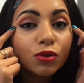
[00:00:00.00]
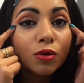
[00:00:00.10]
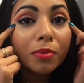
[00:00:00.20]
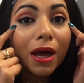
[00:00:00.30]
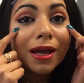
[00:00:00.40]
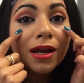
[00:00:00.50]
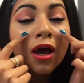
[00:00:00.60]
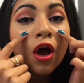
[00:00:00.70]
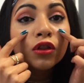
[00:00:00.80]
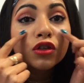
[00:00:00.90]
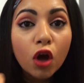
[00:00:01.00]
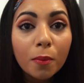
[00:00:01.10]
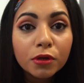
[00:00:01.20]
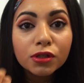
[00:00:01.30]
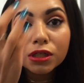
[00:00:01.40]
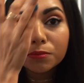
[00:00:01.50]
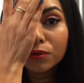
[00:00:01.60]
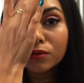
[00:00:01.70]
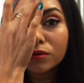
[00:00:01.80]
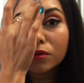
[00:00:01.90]
So you apply it the top of your
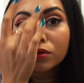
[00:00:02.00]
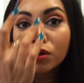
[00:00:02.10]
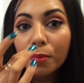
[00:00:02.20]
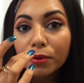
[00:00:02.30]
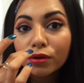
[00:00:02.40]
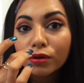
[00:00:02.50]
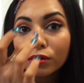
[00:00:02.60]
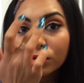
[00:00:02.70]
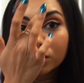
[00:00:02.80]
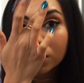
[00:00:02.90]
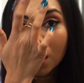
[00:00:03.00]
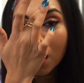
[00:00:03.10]
cheekbones, on the top of your nose,